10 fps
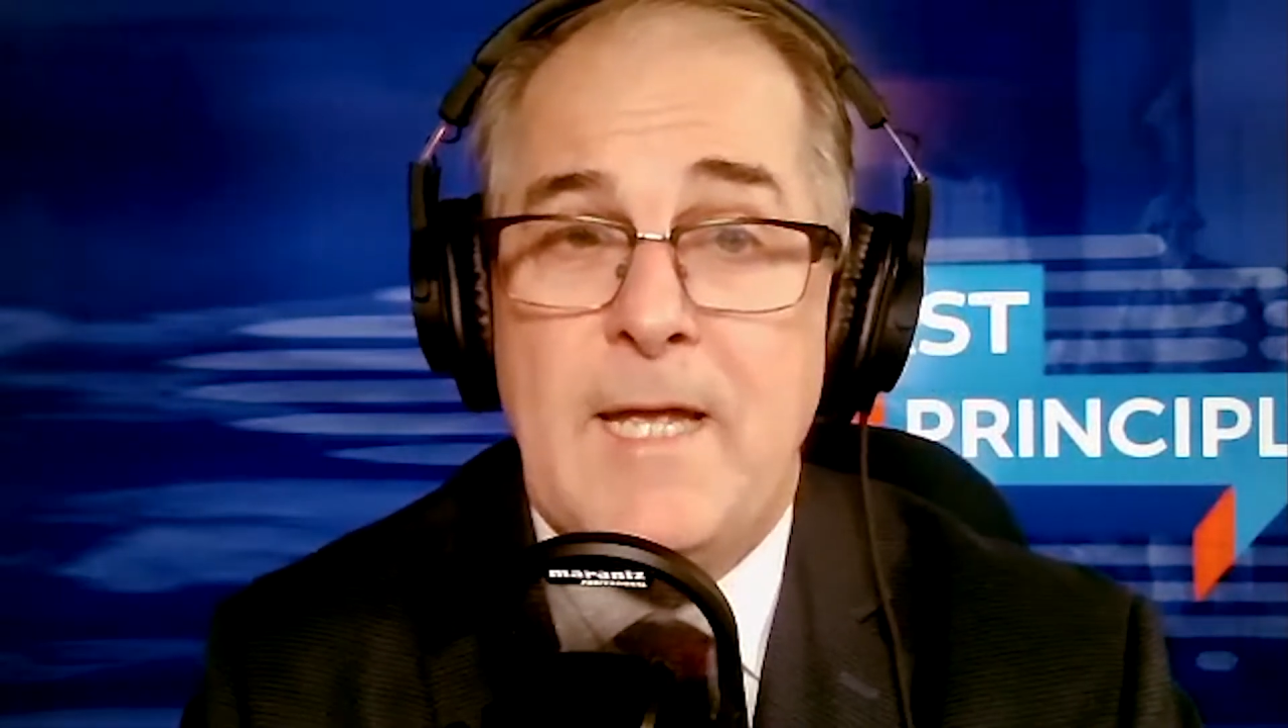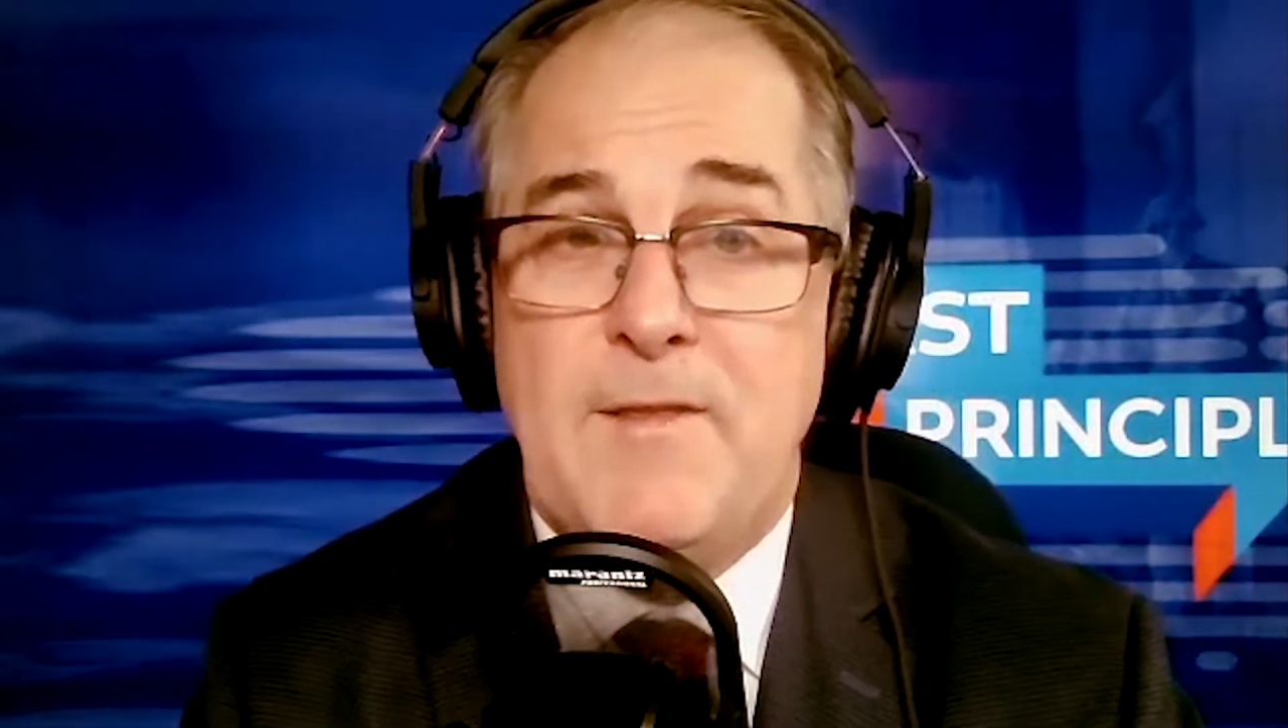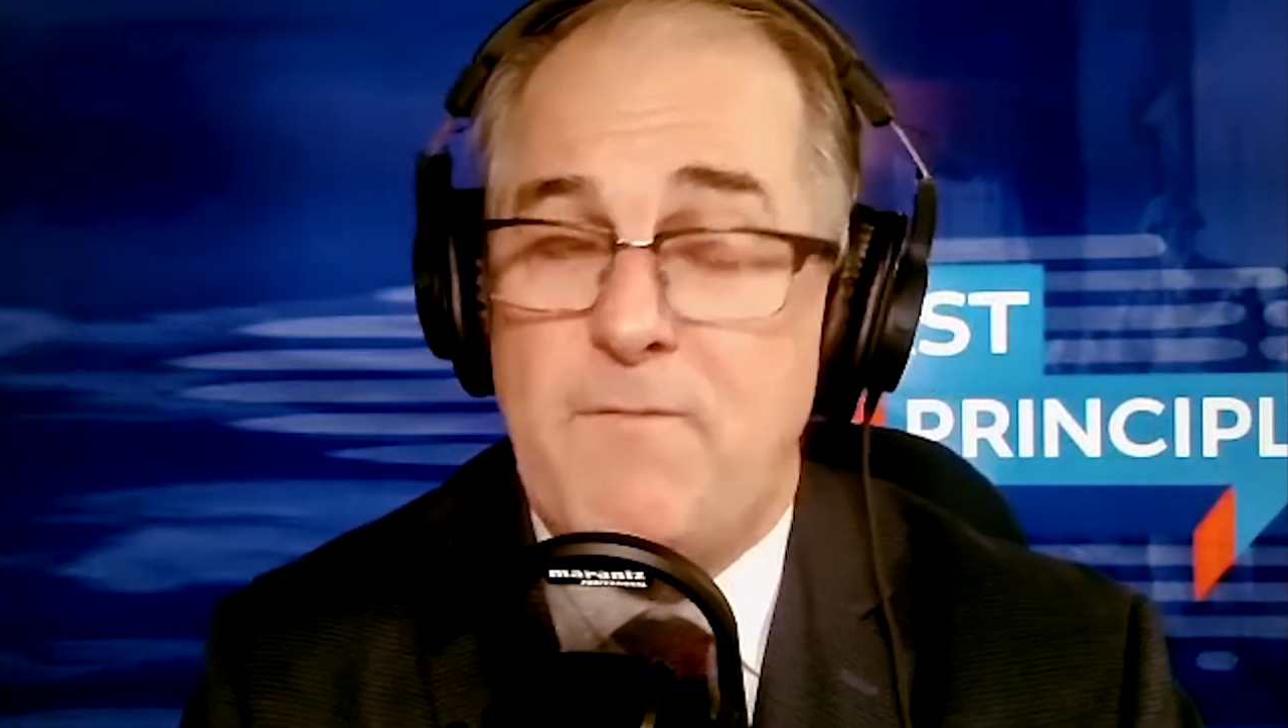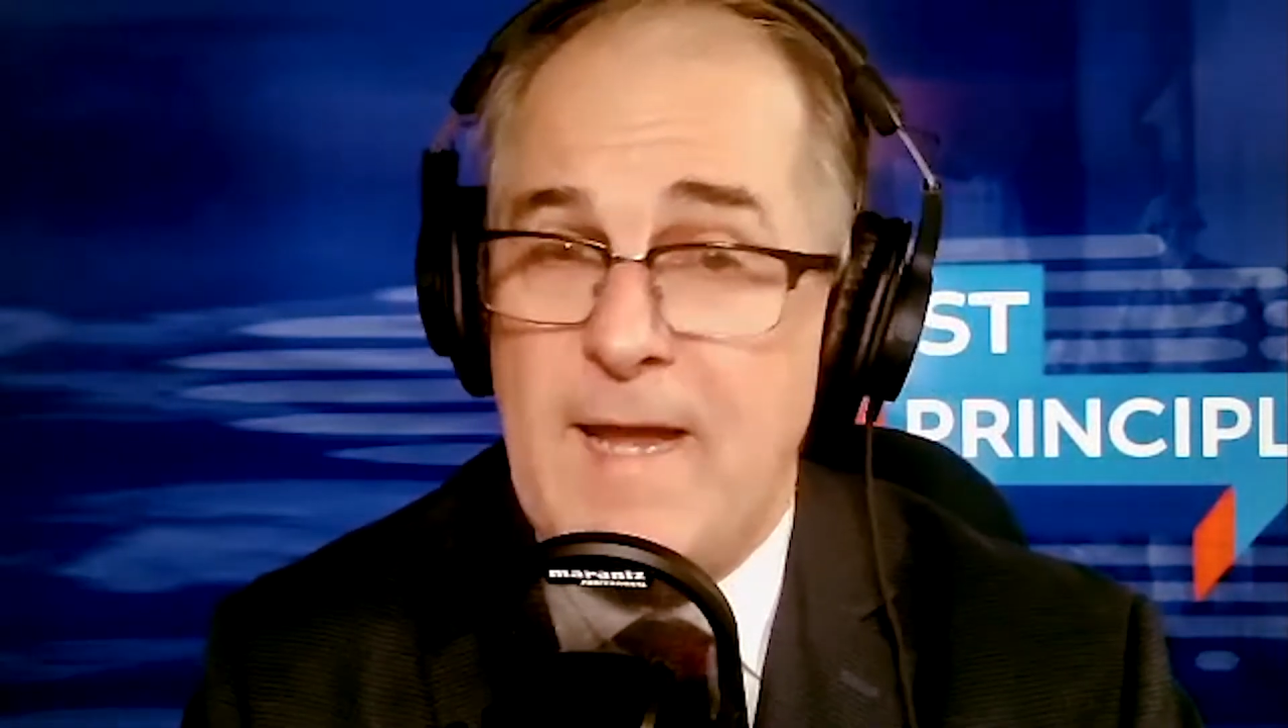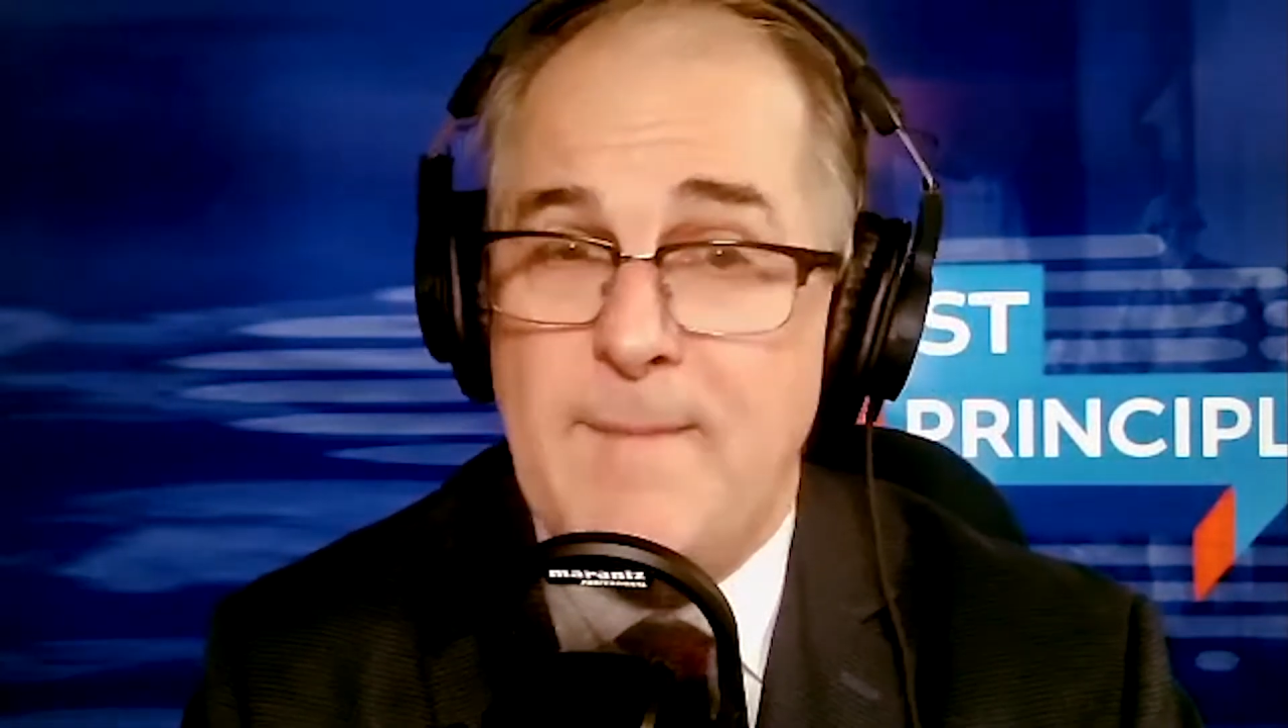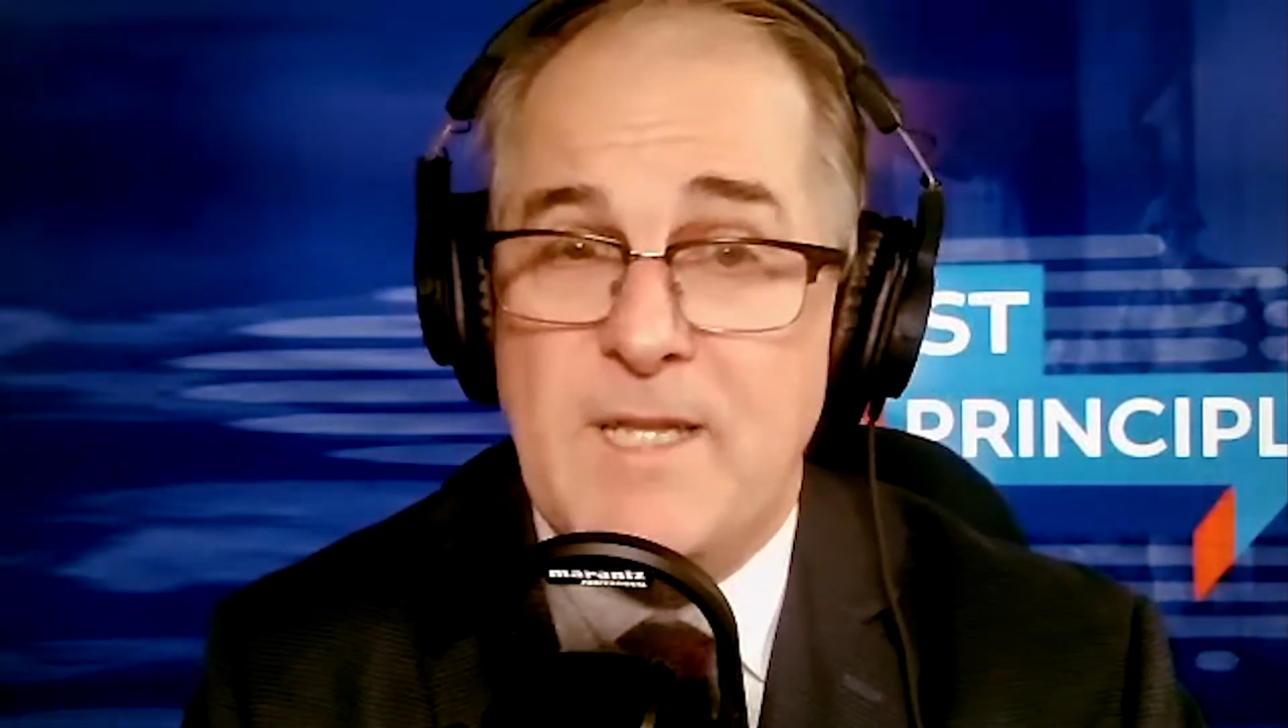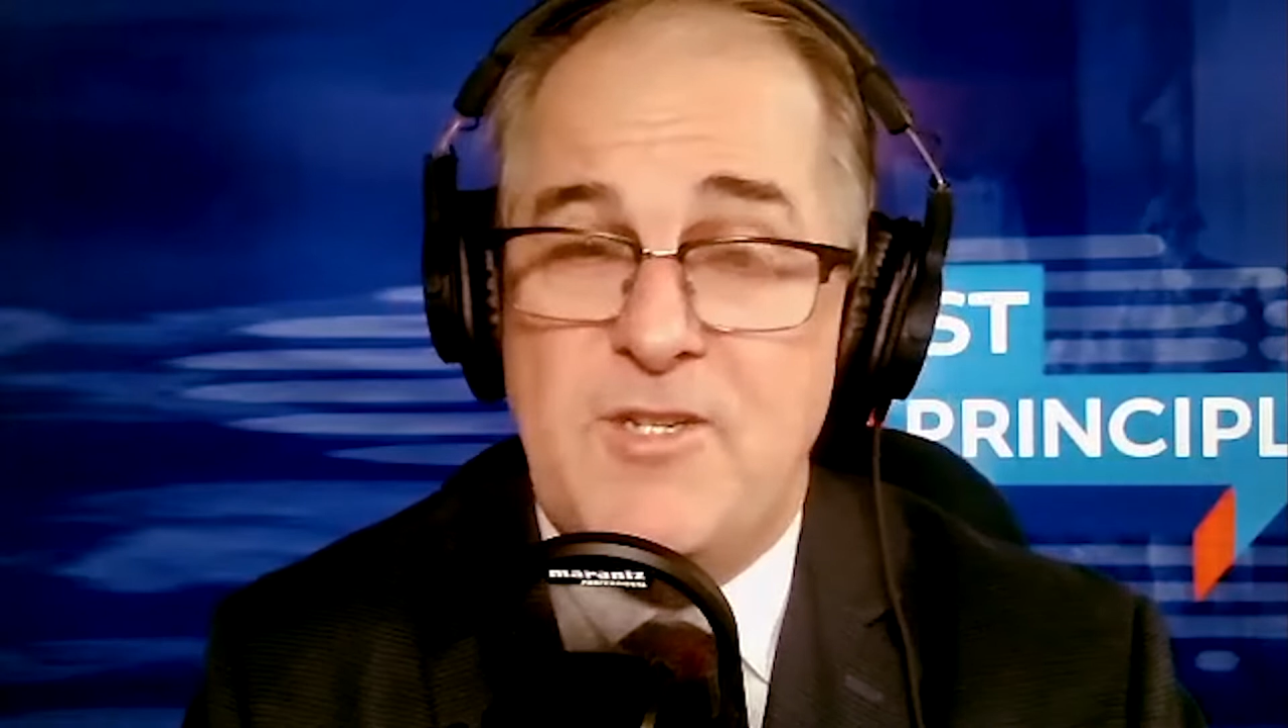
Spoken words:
the family